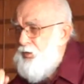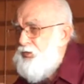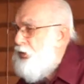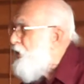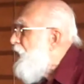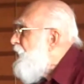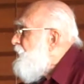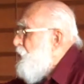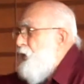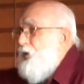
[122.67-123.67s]
very soon.
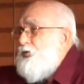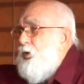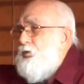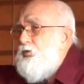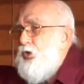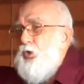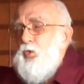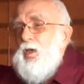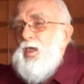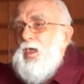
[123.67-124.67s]
There were also two
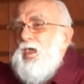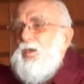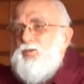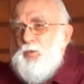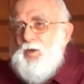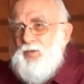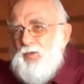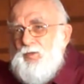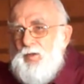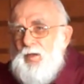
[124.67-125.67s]
key
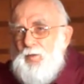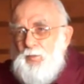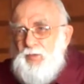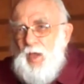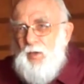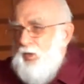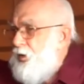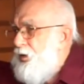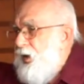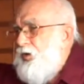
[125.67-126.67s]
switches inside of
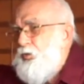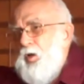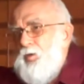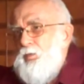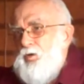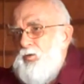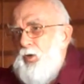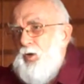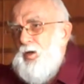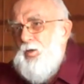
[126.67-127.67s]
it, each one of which
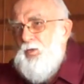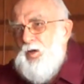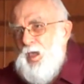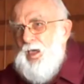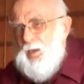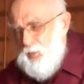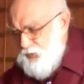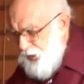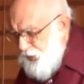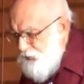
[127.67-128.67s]
took a different key,
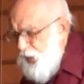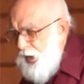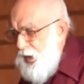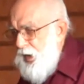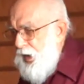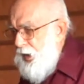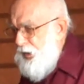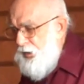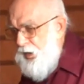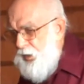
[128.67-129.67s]
see?
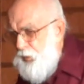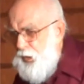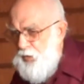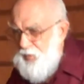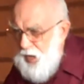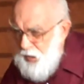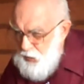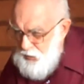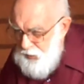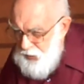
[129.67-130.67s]
And I went over and I
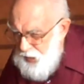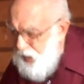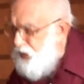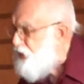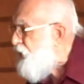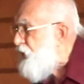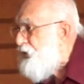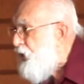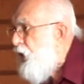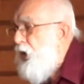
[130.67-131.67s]
looked at the case, and they
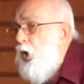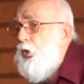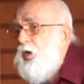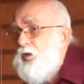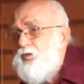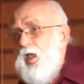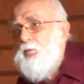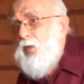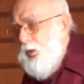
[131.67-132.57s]
said, oh, stand